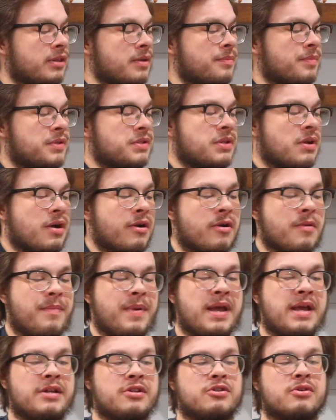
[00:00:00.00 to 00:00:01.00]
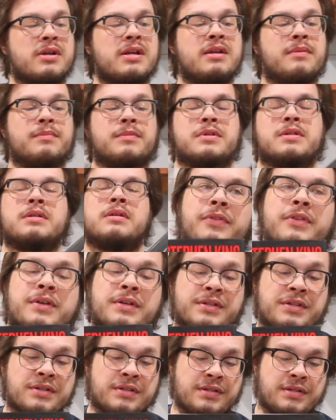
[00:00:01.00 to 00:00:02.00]
The Bizarre Bad Dreams.
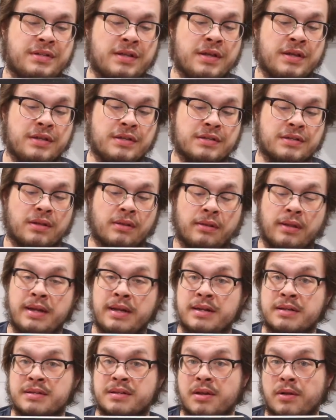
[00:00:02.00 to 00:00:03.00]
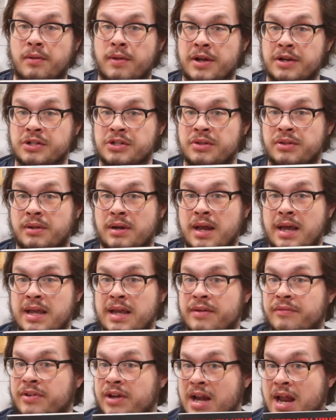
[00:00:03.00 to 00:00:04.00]
This is his latest collection that I
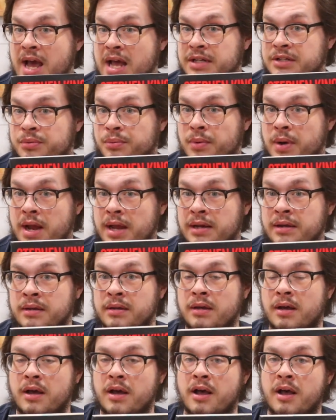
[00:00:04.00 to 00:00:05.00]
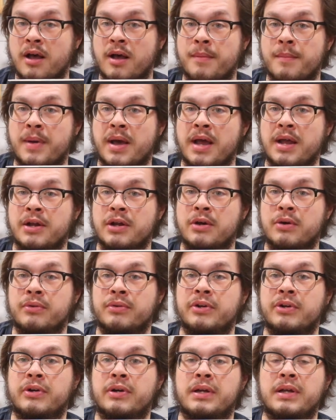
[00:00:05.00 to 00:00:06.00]
have not read. I know
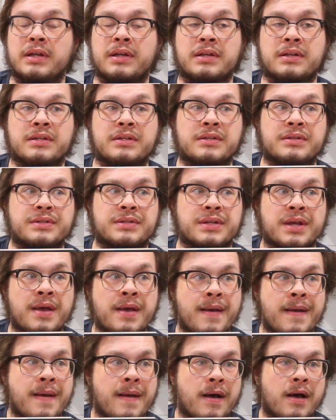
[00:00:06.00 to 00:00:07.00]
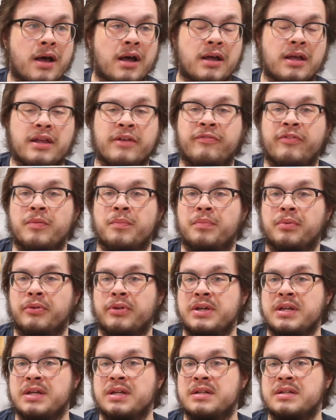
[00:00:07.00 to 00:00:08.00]
there is If It
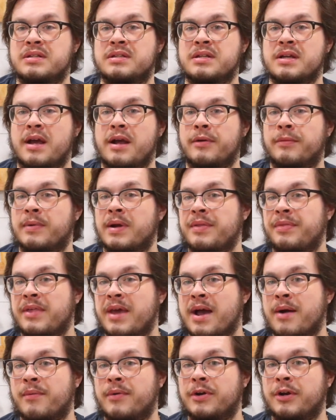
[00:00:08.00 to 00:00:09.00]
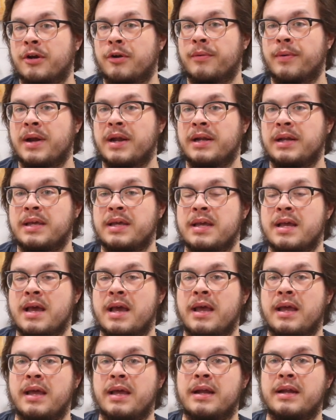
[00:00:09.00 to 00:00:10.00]
Bleeds. I read that one already,
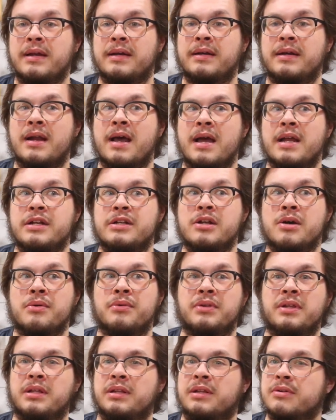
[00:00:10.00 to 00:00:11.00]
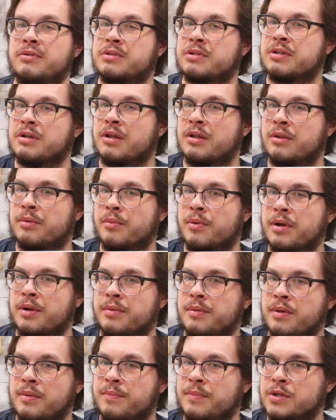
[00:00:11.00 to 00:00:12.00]
and I don't think there's another
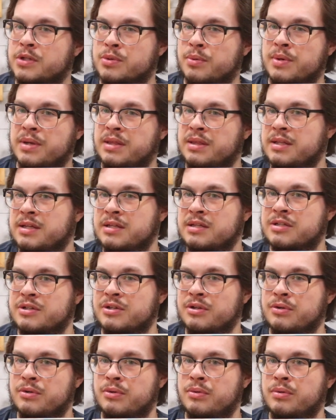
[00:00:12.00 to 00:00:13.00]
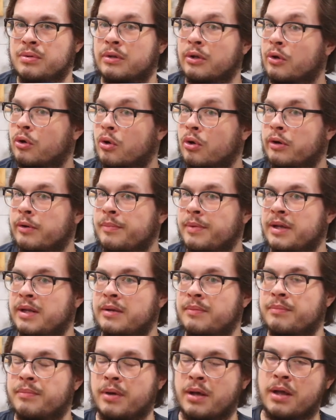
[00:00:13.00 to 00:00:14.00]
one in between these two. There could have
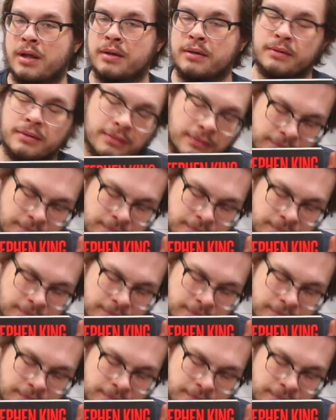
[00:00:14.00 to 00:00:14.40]
been, but